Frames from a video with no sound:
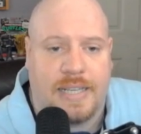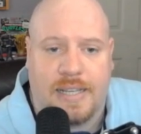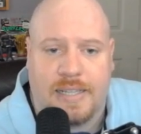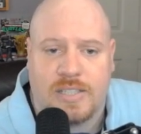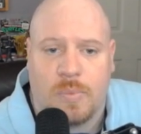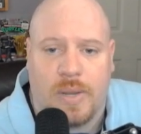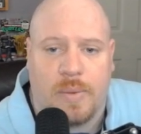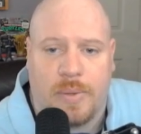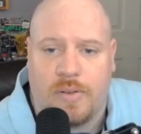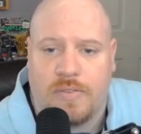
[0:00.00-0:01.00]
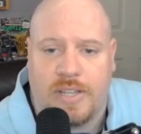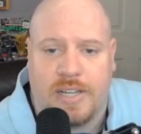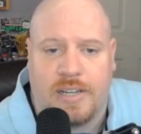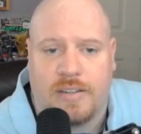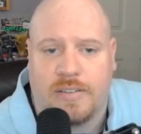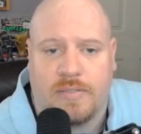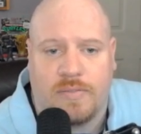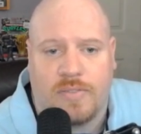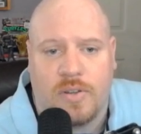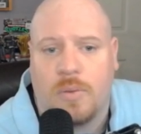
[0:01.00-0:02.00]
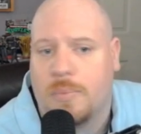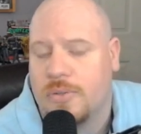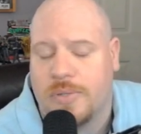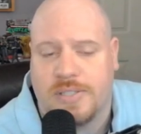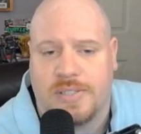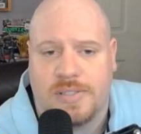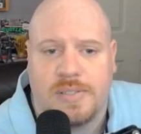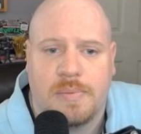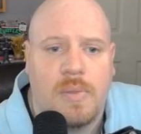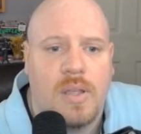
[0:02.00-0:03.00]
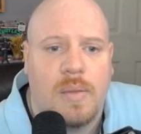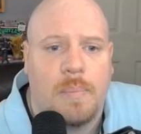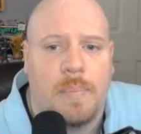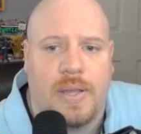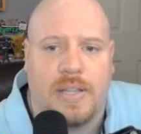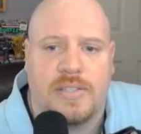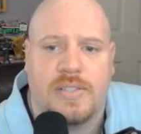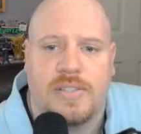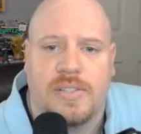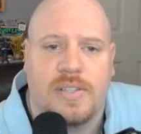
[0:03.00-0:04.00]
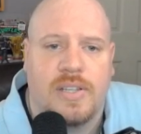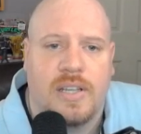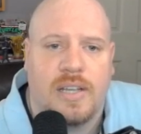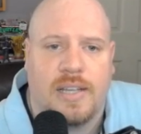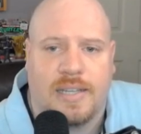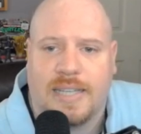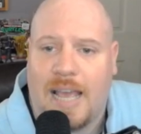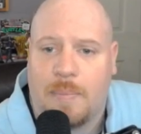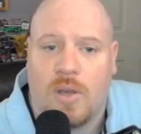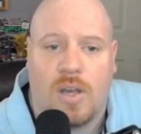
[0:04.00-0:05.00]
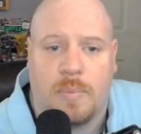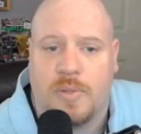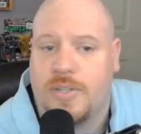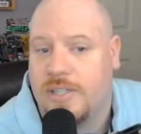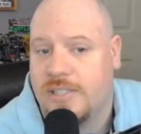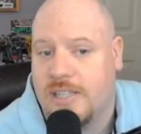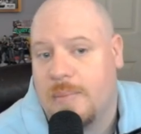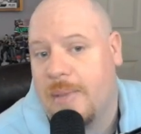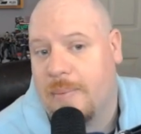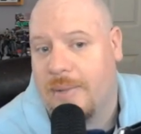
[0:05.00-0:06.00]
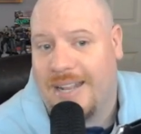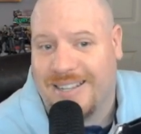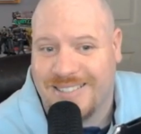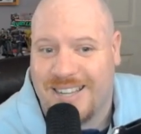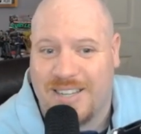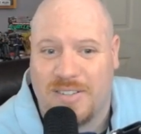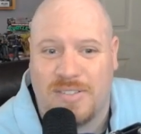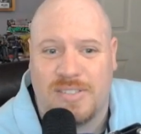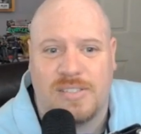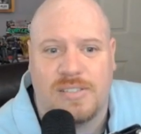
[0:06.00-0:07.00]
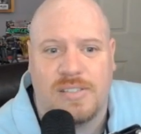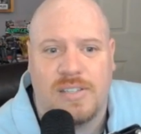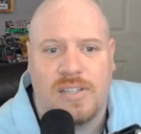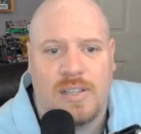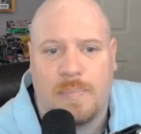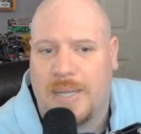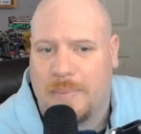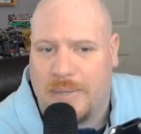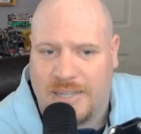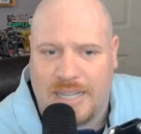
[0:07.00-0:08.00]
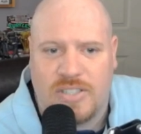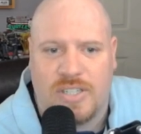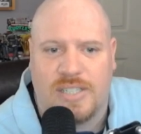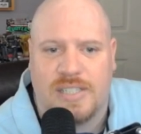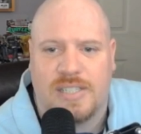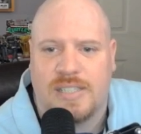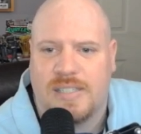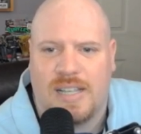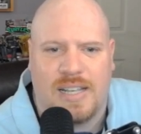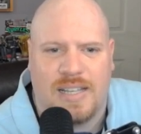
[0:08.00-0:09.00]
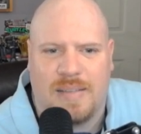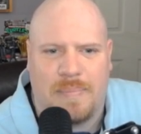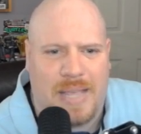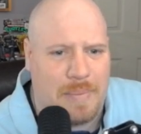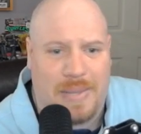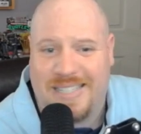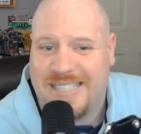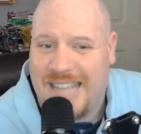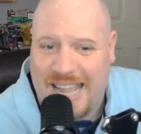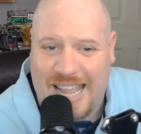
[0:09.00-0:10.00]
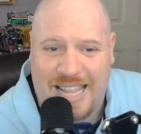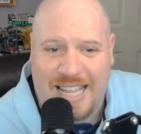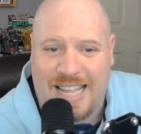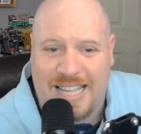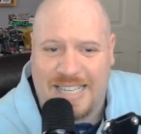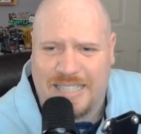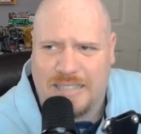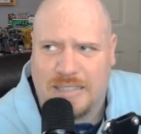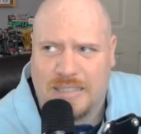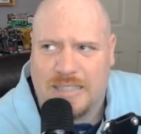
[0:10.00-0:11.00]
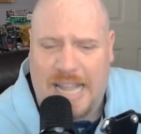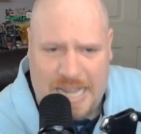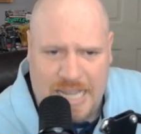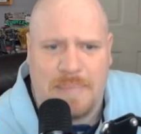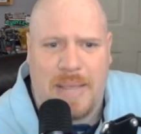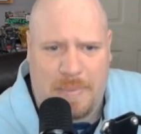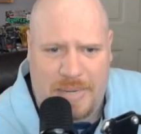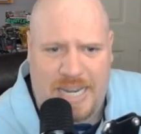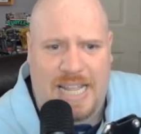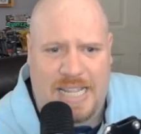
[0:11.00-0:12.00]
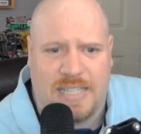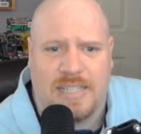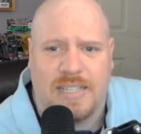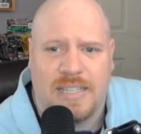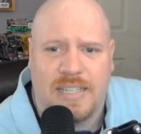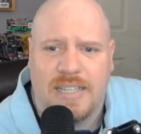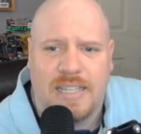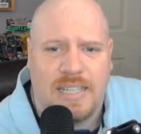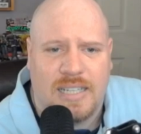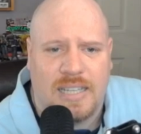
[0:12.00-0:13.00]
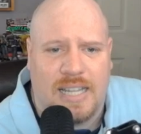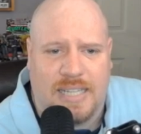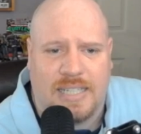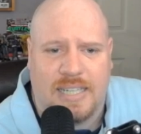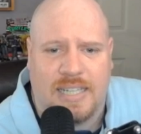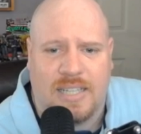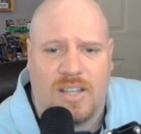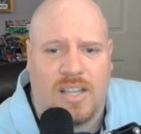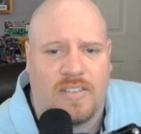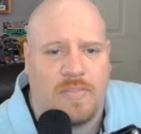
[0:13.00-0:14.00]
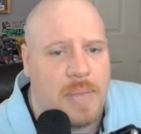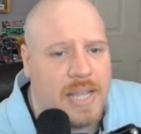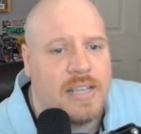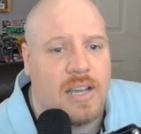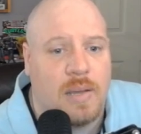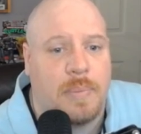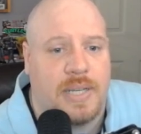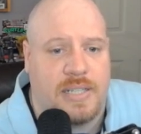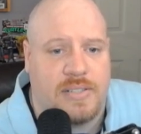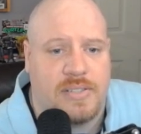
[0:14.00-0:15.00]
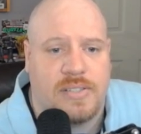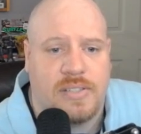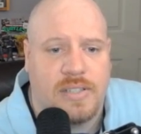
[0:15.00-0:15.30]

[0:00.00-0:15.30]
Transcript: Square went over there for numerous reasons, but Capcom, you started seeing the Mega Man X titles, Mega Man Legends, Mega Man 8, Mega Man 8. A lot of big companies.